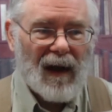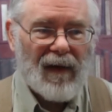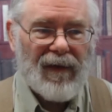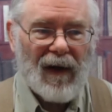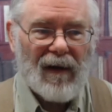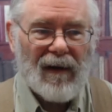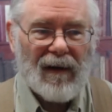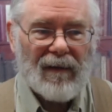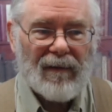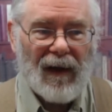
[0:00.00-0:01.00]
I figured
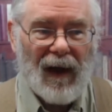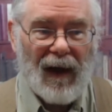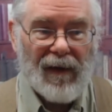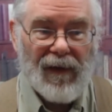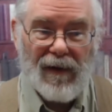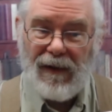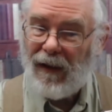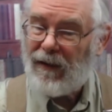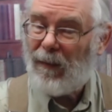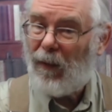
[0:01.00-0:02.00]
if they're
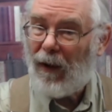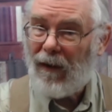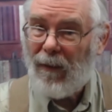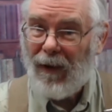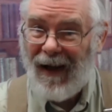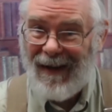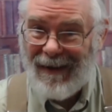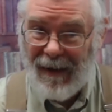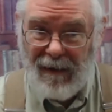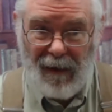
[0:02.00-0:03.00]
still supporting
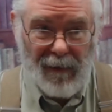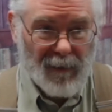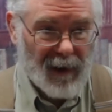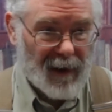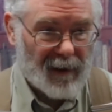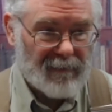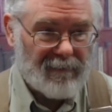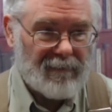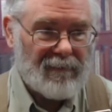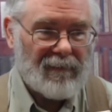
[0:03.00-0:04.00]
386 hardware,
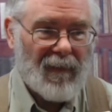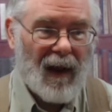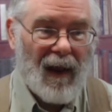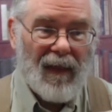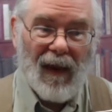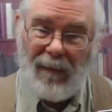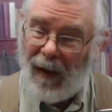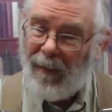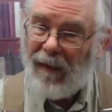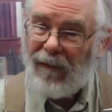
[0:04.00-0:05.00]
then
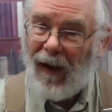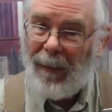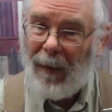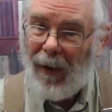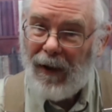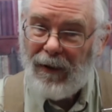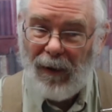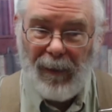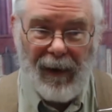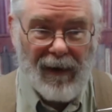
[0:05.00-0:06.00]
maybe the floppy module
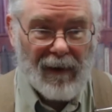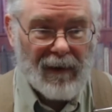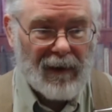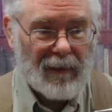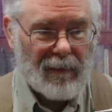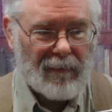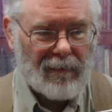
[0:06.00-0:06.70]
will be there too.